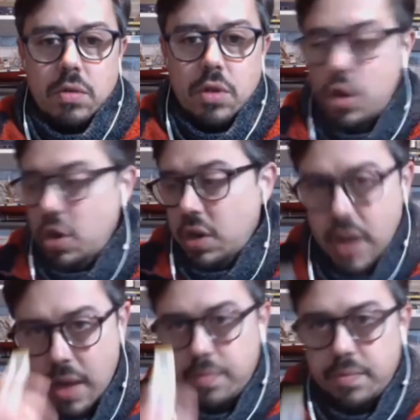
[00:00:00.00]
Good luck.
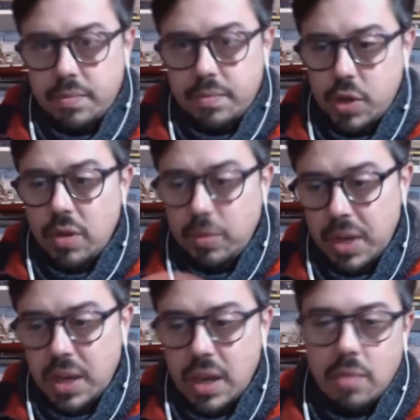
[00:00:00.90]

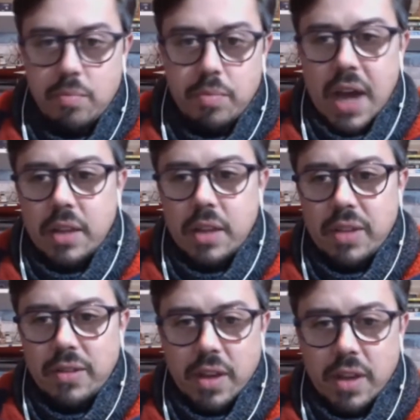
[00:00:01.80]
USB key back in the
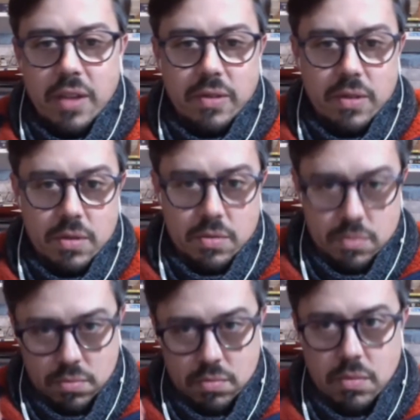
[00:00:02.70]
pencil case.
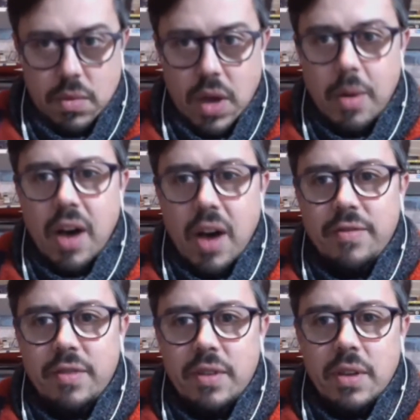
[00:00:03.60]
I'm off.
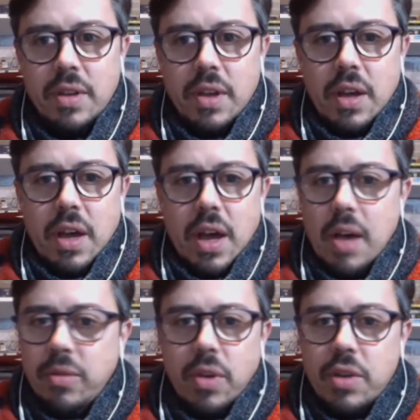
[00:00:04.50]

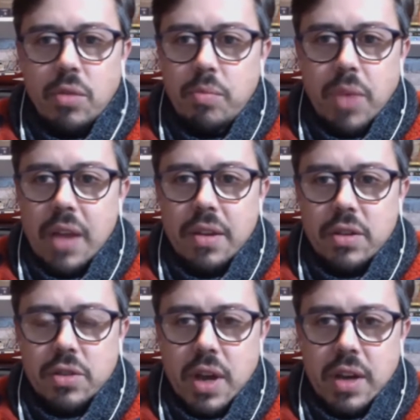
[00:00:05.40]
So I don't bother
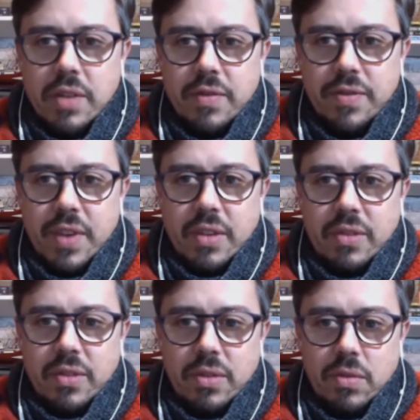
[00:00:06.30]
trying to
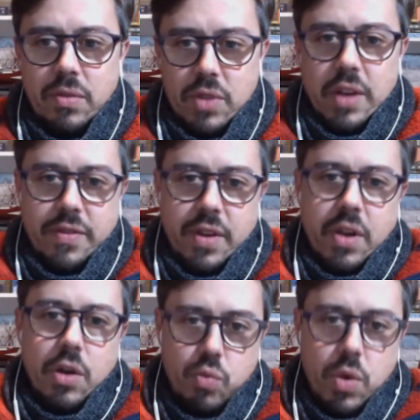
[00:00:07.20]
figure
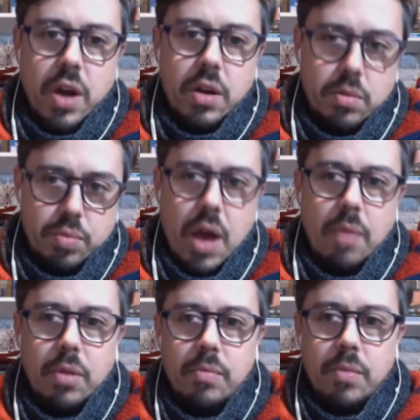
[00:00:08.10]
out where the
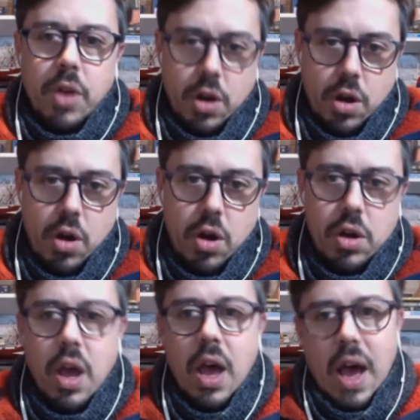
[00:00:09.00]
problem occurred,
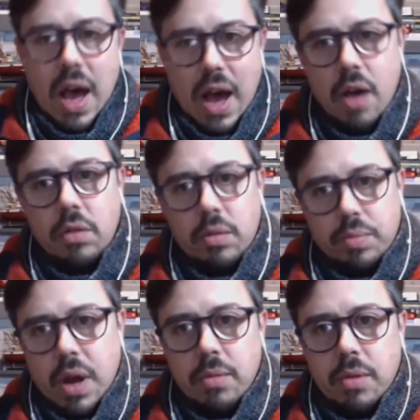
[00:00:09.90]
how the
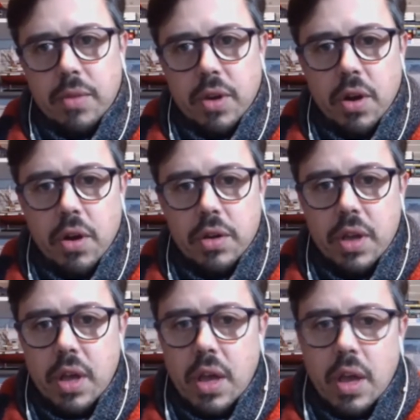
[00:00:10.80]
problem occurred,
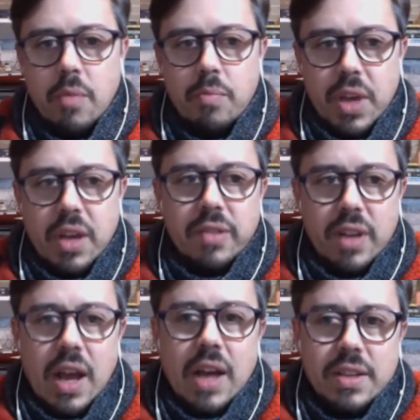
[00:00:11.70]
because a
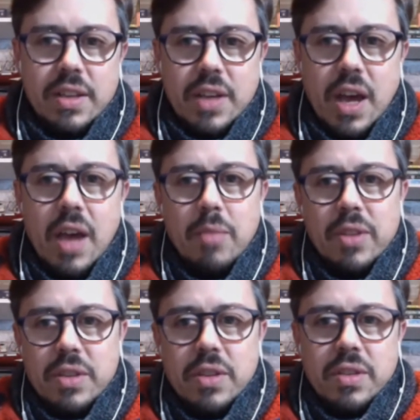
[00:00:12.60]
lot of the time
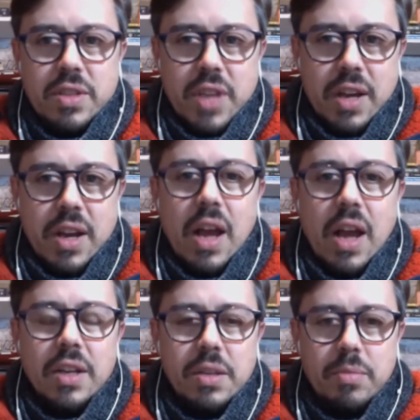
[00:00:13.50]
it's just
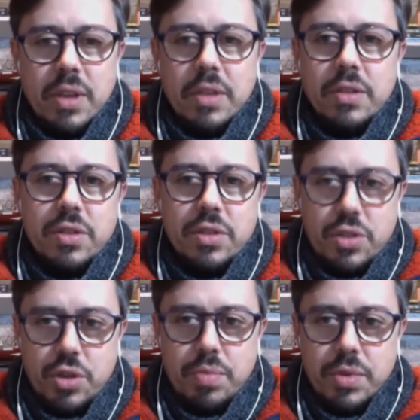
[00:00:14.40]
technology being
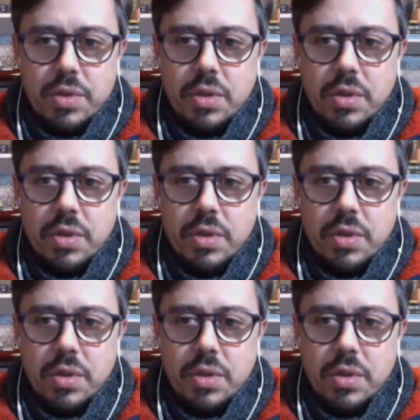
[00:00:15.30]
stupid